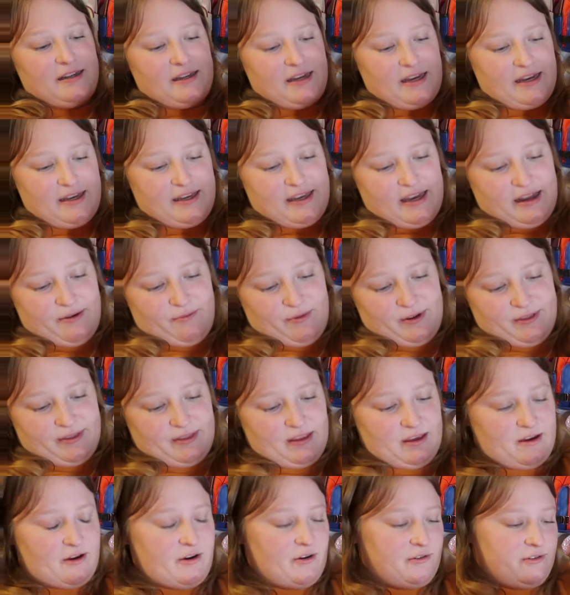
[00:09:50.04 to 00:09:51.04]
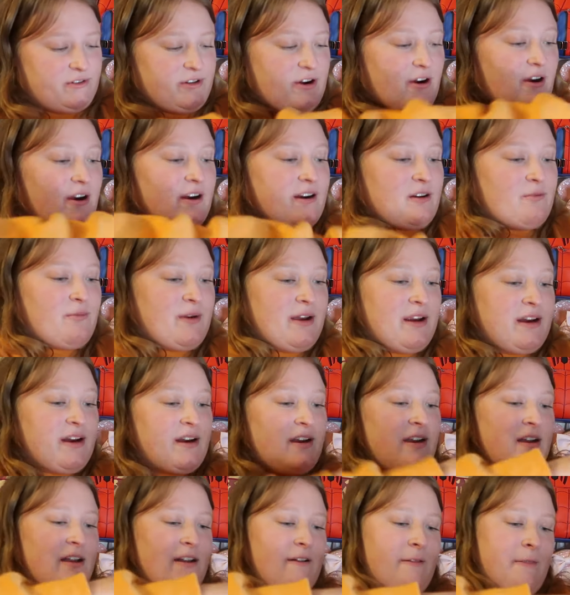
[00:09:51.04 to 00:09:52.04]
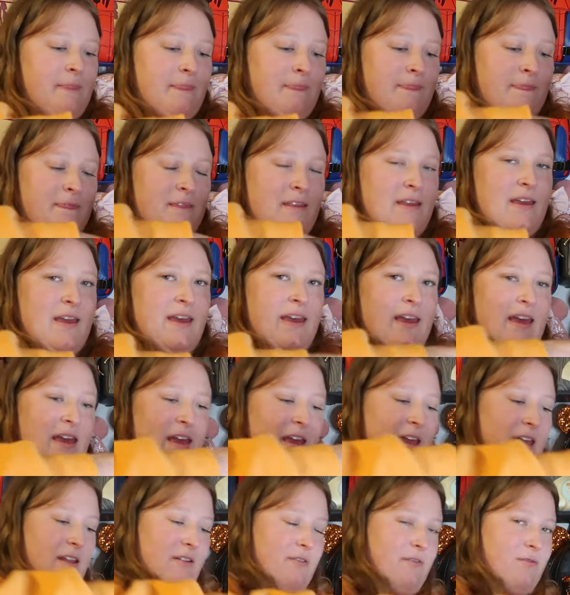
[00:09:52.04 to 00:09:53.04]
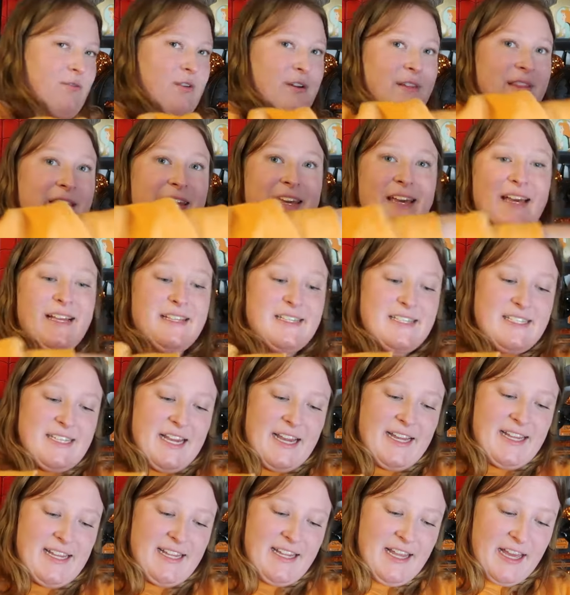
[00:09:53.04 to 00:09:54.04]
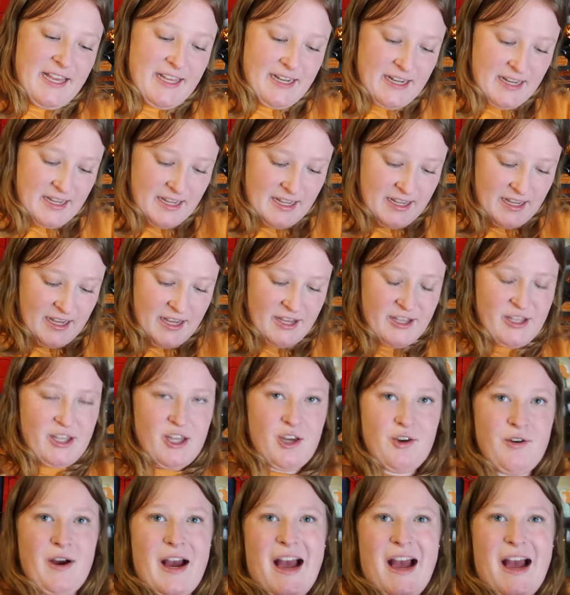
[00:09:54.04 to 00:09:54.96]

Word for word: Again, with the gold hardware. And for the inside lining, you